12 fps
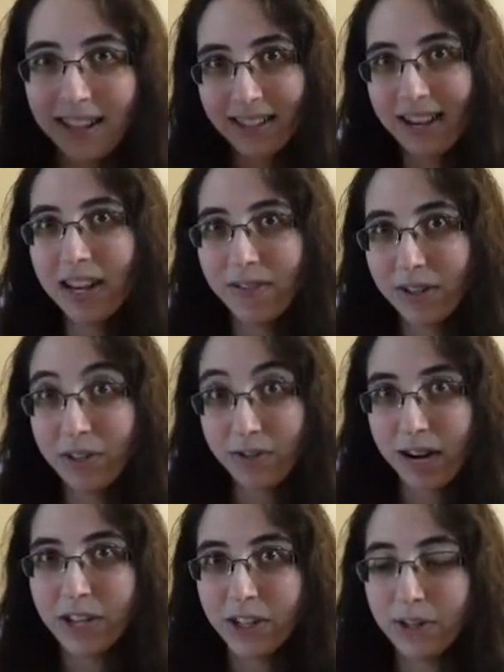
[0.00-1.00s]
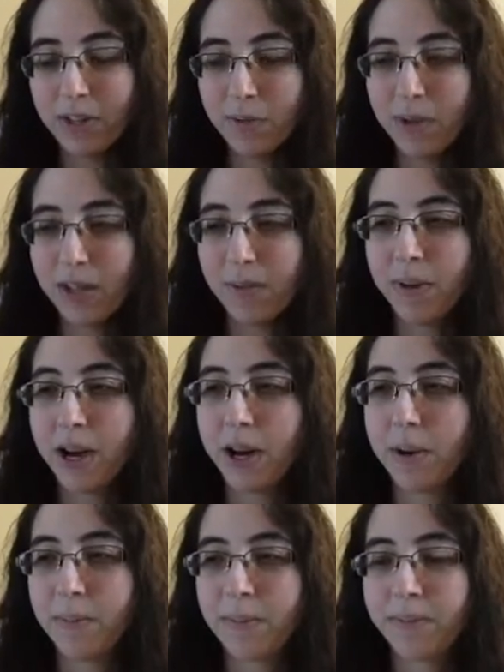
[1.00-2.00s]
kind of a direction to me.
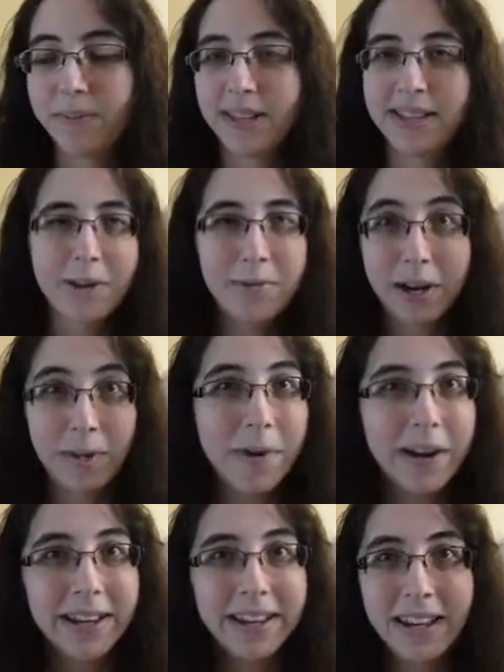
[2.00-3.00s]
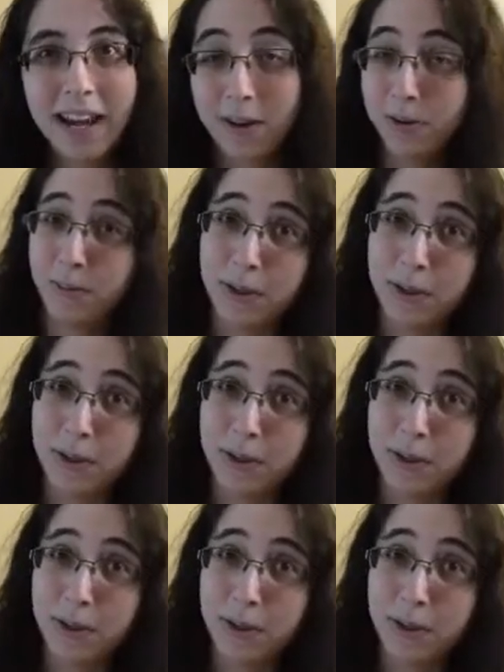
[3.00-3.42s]
It's not one I want. It would be